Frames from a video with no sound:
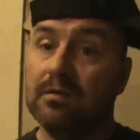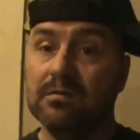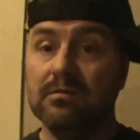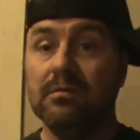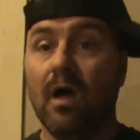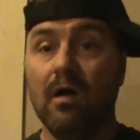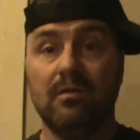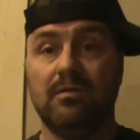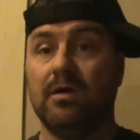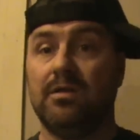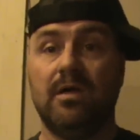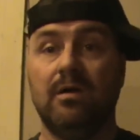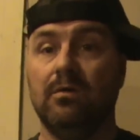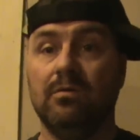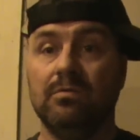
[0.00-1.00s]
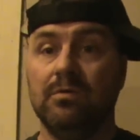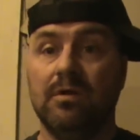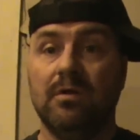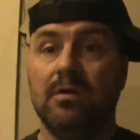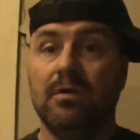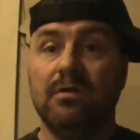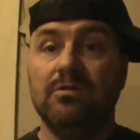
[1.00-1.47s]
No, the deal
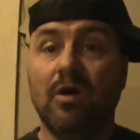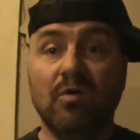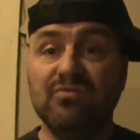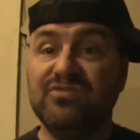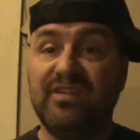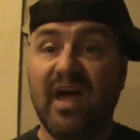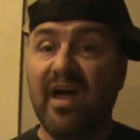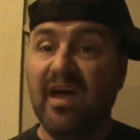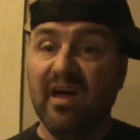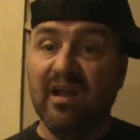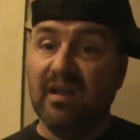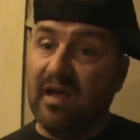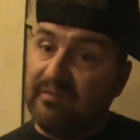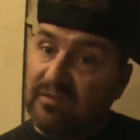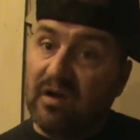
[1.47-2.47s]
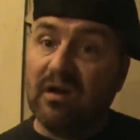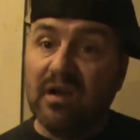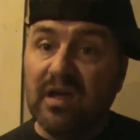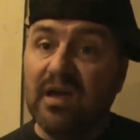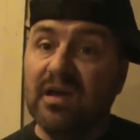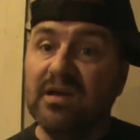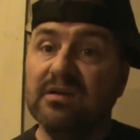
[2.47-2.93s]
don't stand after a
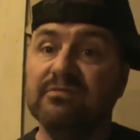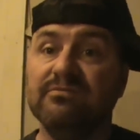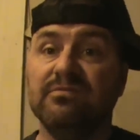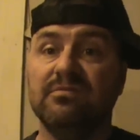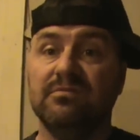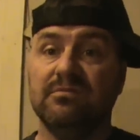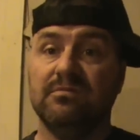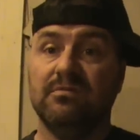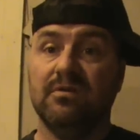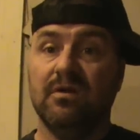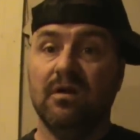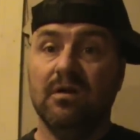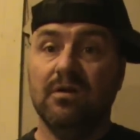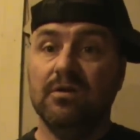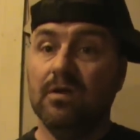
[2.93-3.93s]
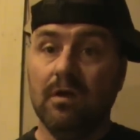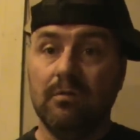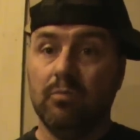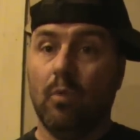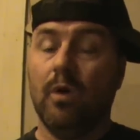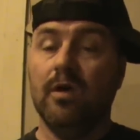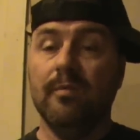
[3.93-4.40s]
leak? Yeah,
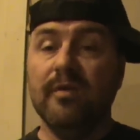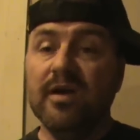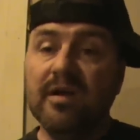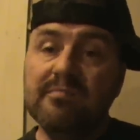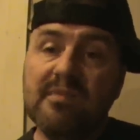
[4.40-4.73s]
what do you mean,